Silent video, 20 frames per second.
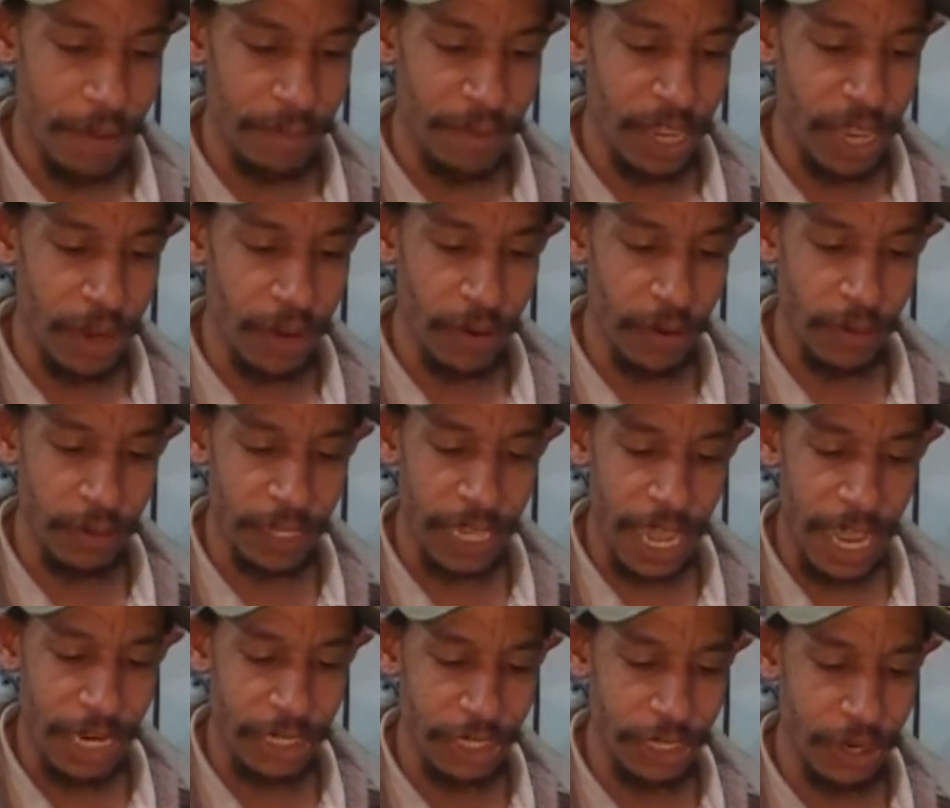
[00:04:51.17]
You got your old
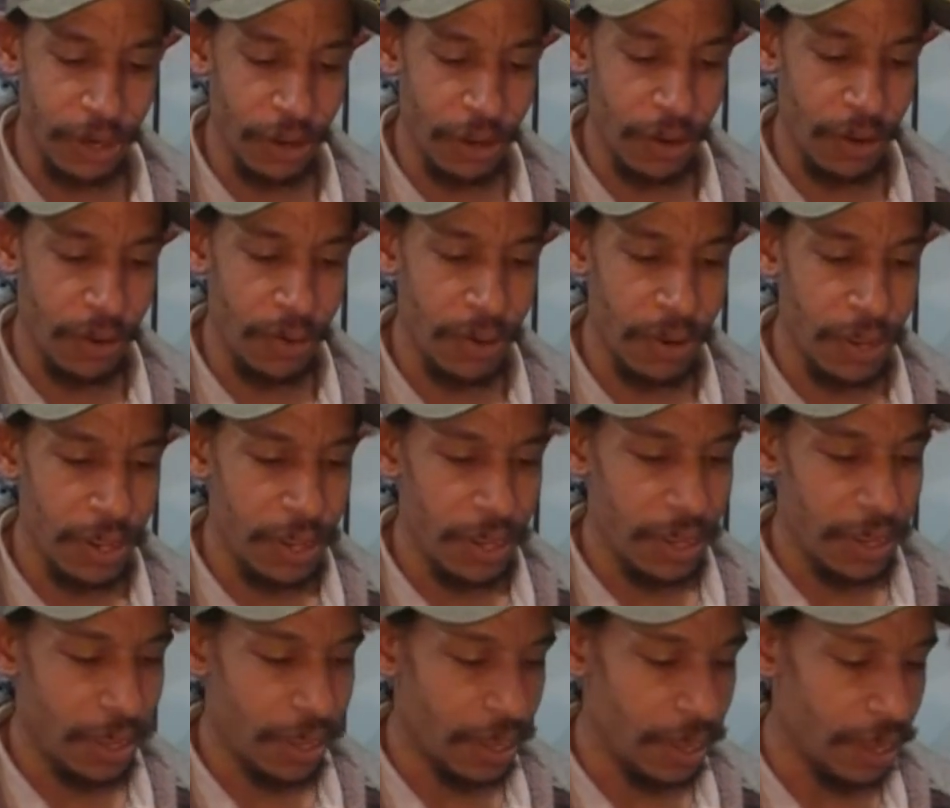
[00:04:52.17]
Catch Co.
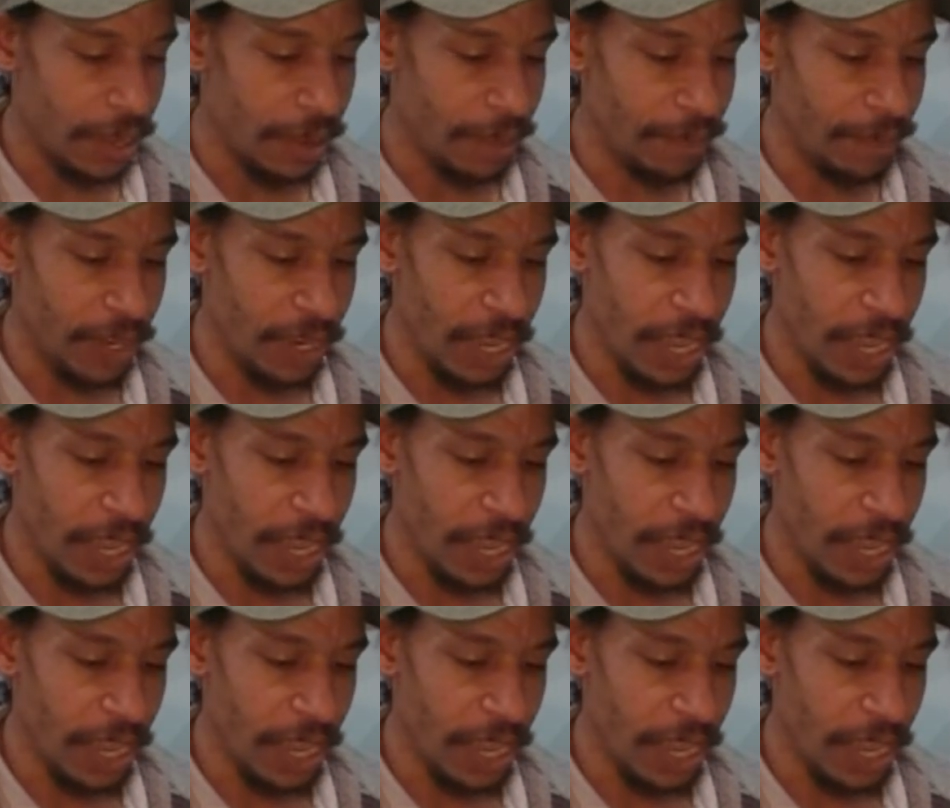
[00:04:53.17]
You